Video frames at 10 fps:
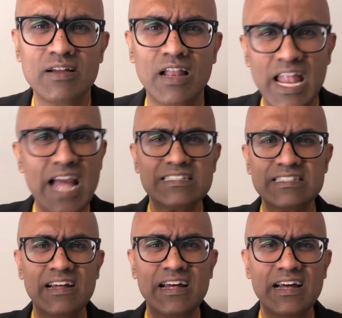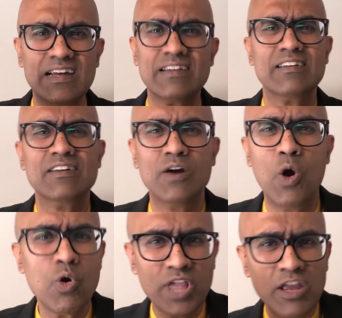Alexa,
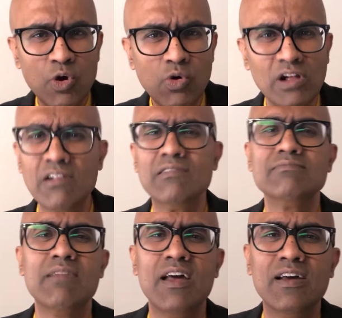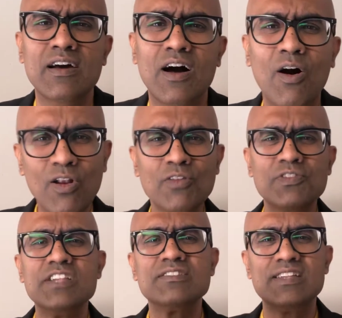OK Google, all of
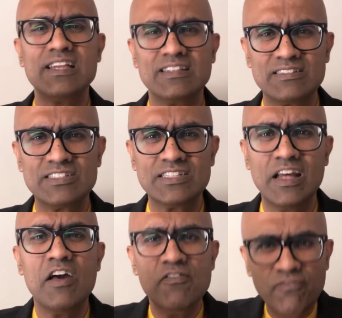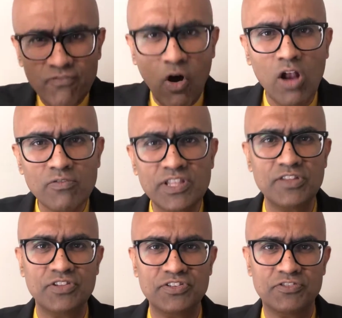these things fall
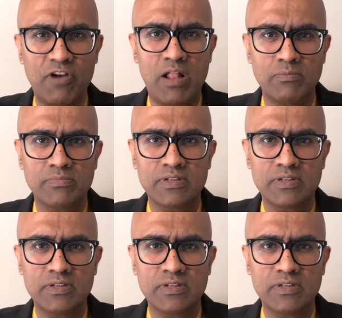within this realm.